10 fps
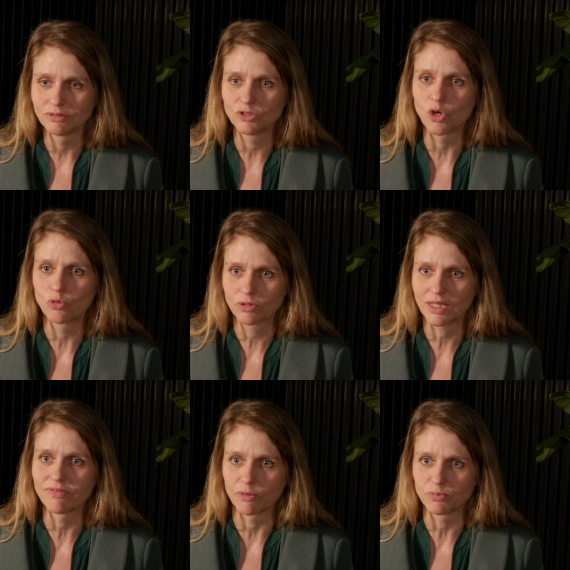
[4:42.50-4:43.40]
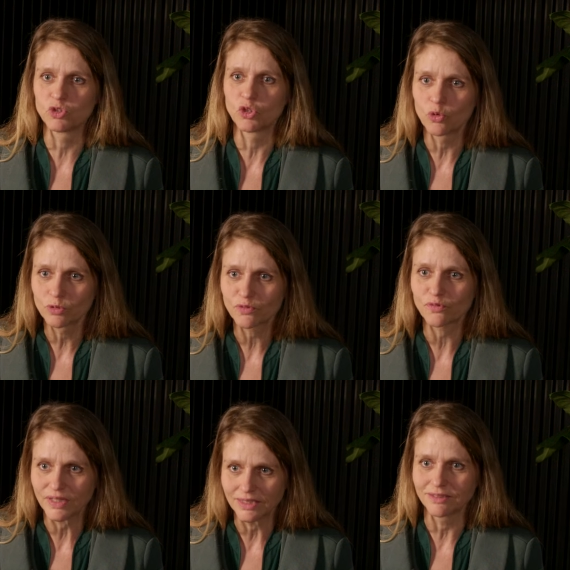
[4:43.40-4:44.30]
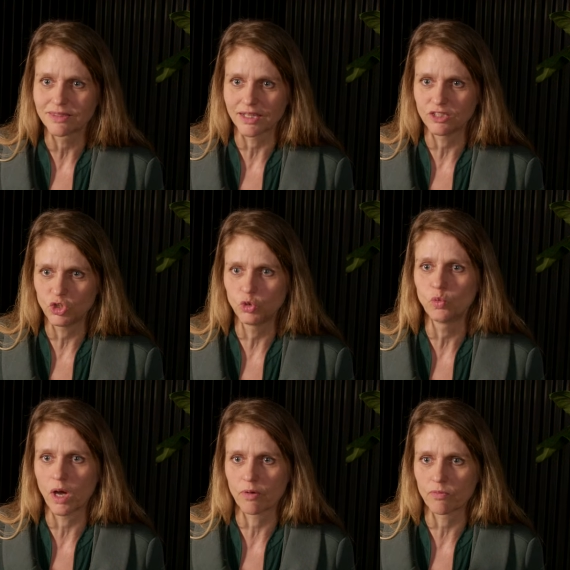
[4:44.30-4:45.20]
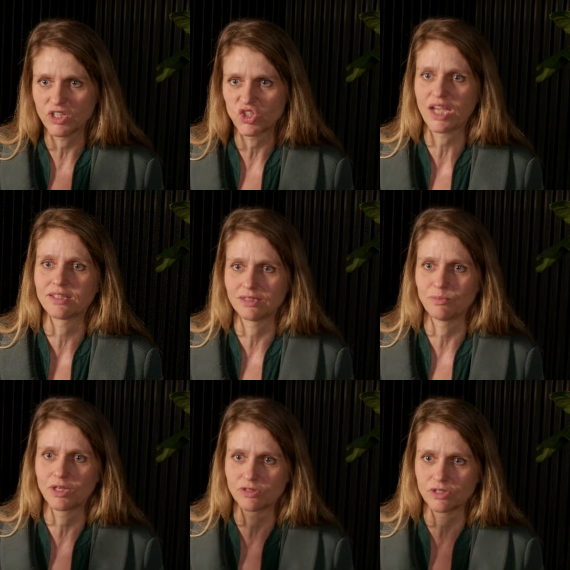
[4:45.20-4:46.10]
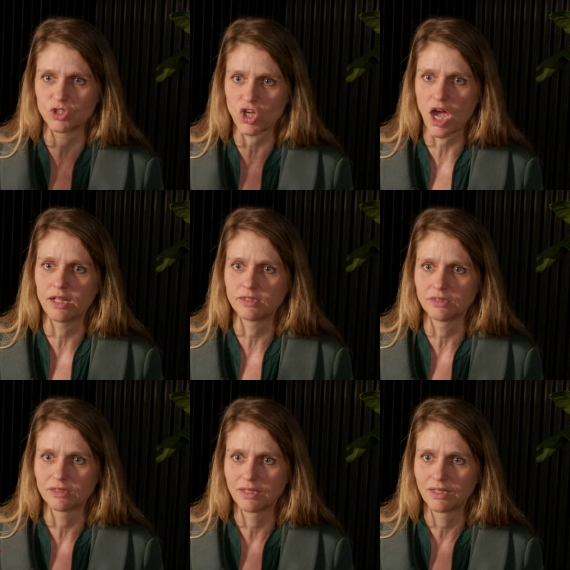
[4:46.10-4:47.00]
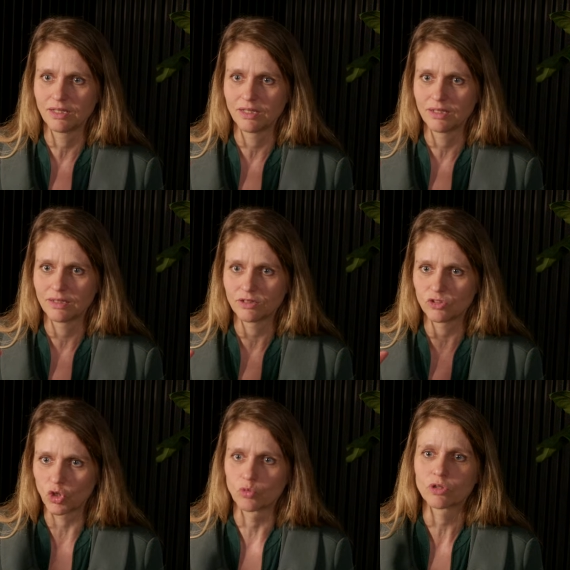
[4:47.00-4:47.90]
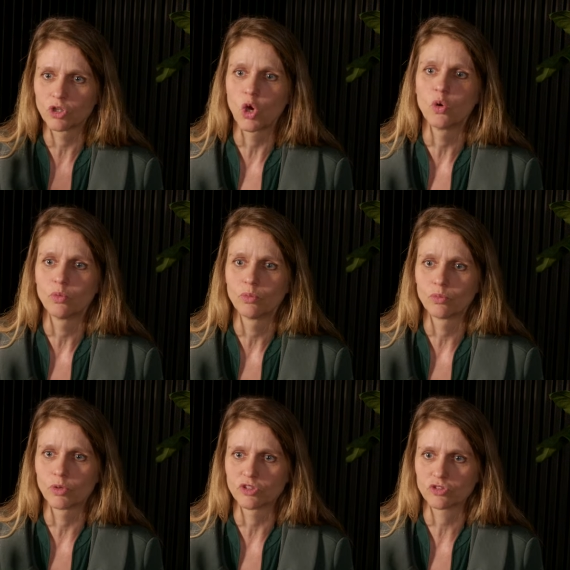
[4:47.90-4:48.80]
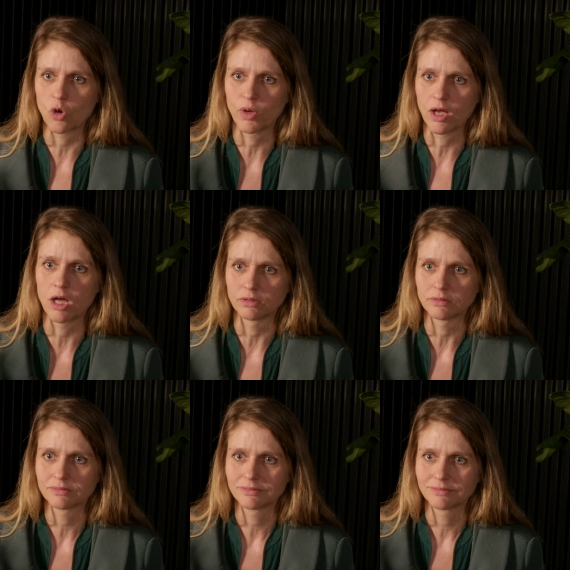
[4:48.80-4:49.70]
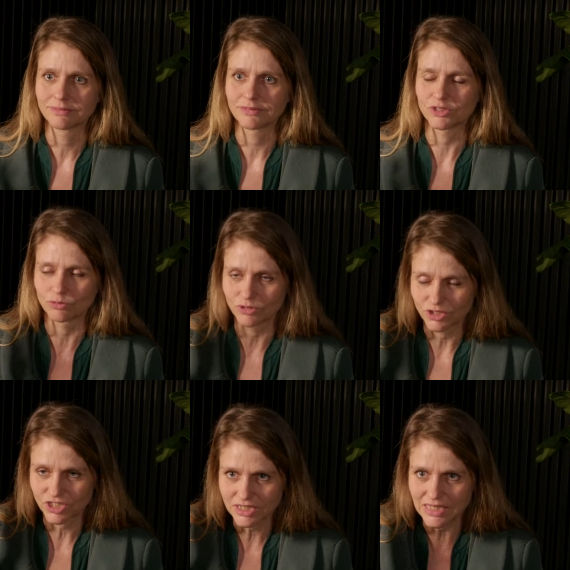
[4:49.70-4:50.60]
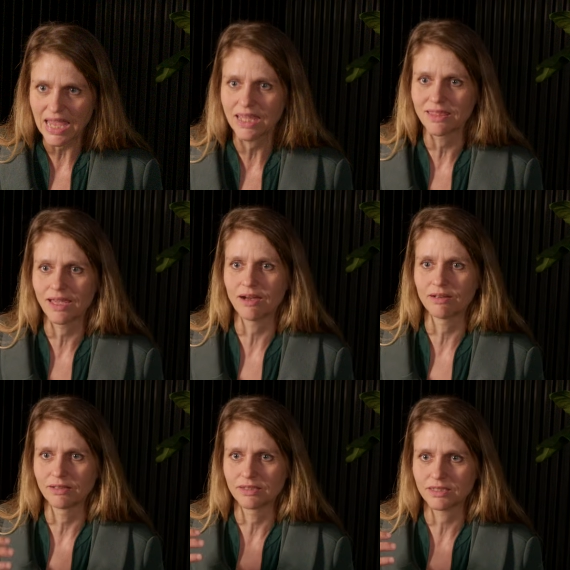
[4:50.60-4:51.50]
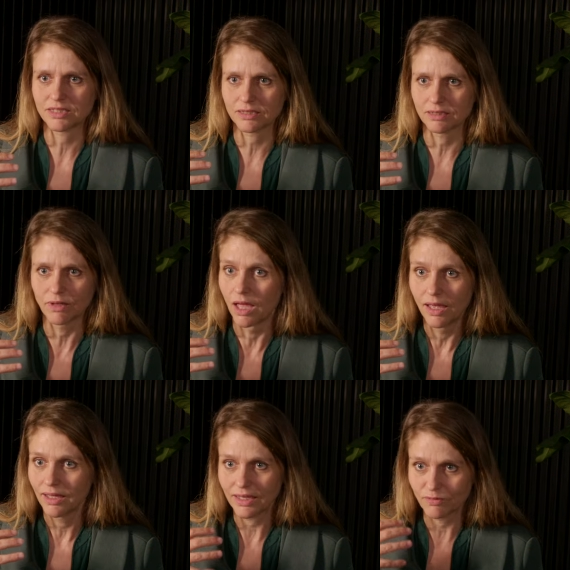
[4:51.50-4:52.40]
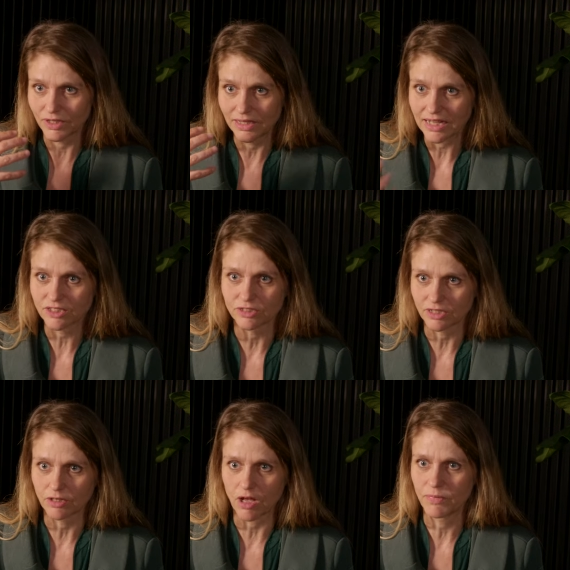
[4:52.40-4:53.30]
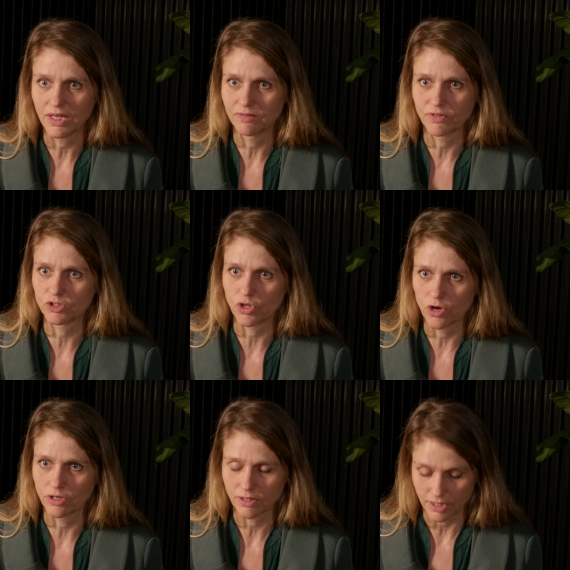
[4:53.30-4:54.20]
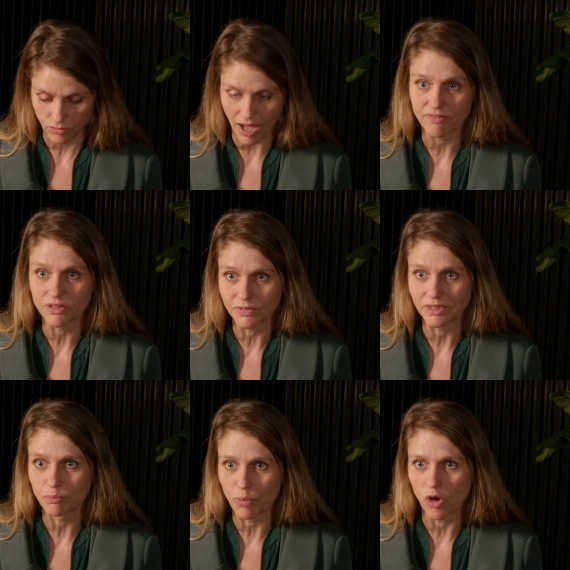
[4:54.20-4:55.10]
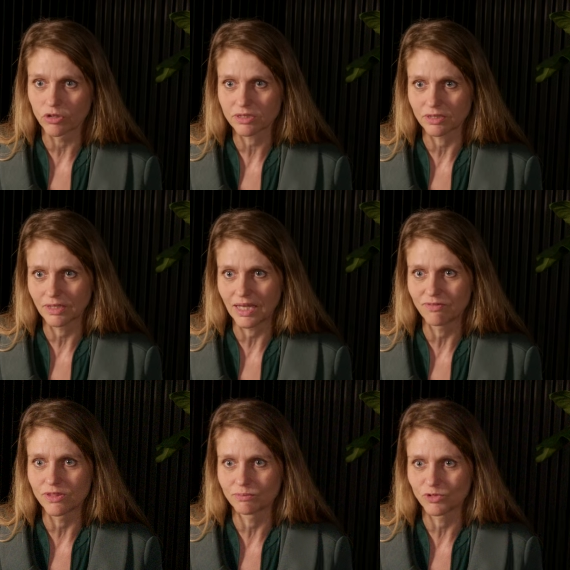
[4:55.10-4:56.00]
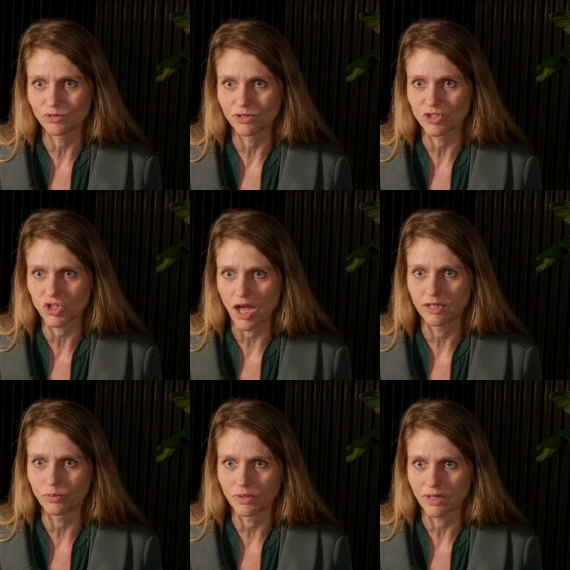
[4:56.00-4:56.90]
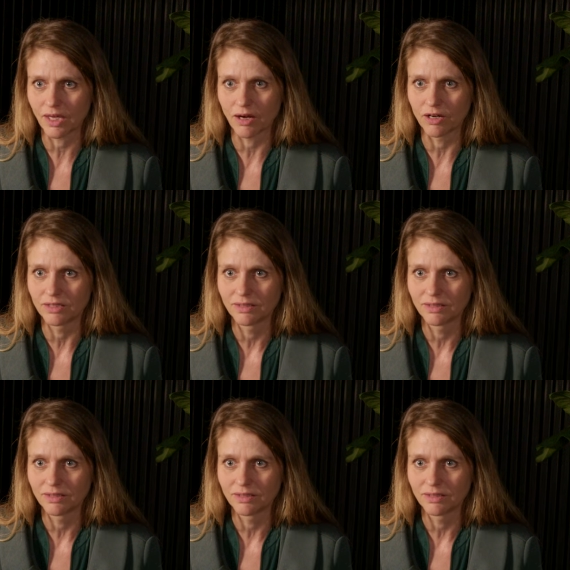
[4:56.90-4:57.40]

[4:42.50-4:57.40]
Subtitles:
Don't give up. Don't feel that you are rejected because the child don't know what's going on. So stay there. If the letters are coming in return, then you have them in a box and give them to the child when they are